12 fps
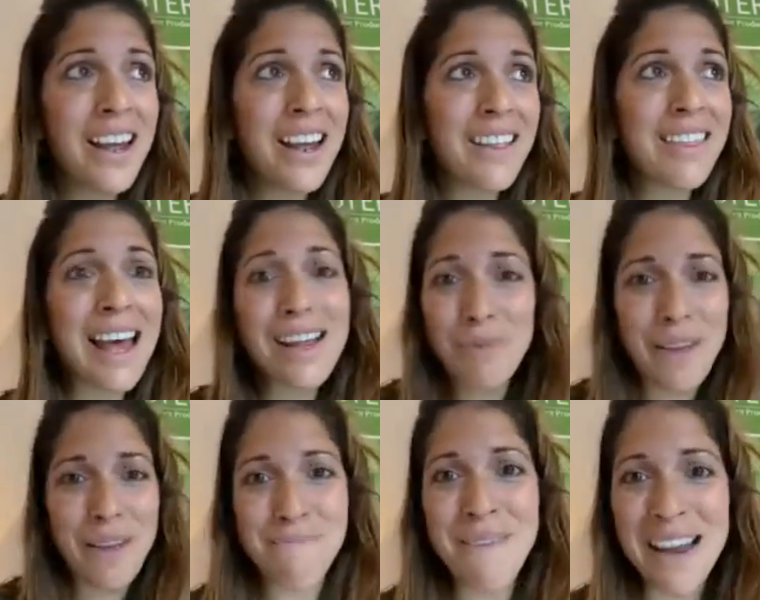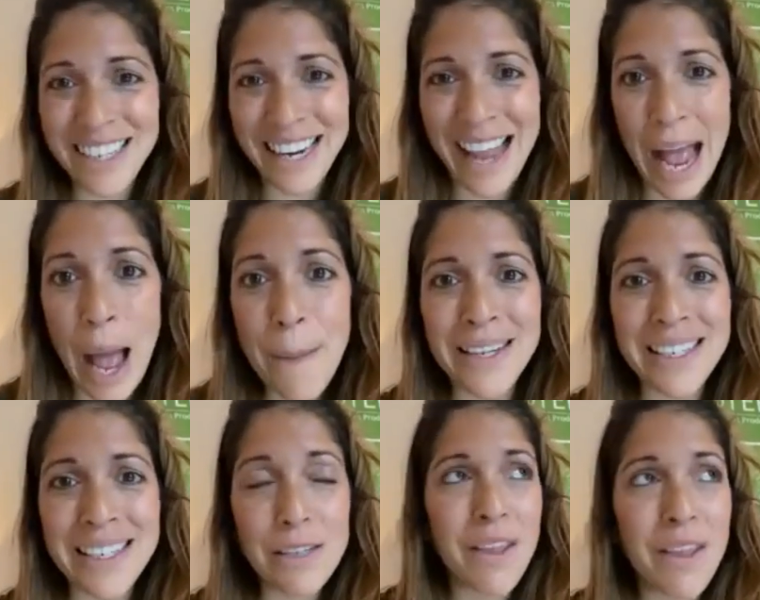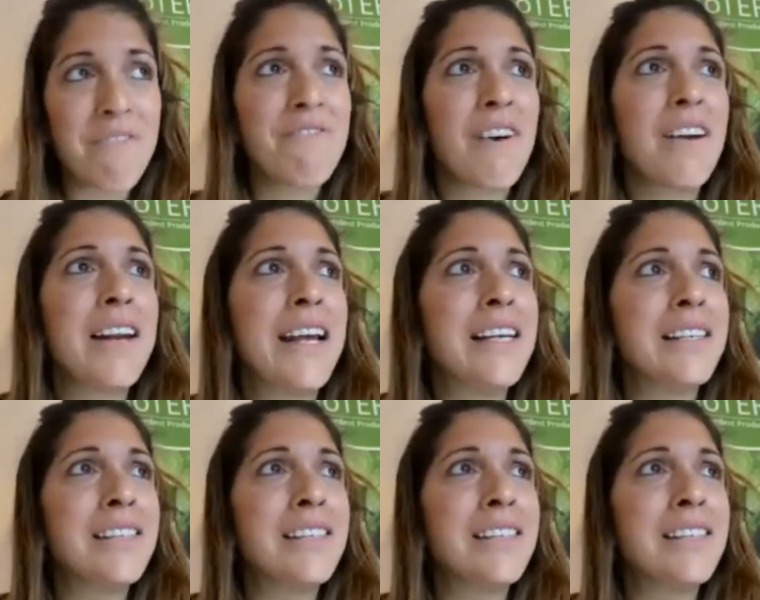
that's where the magic happens. That's where the fun is,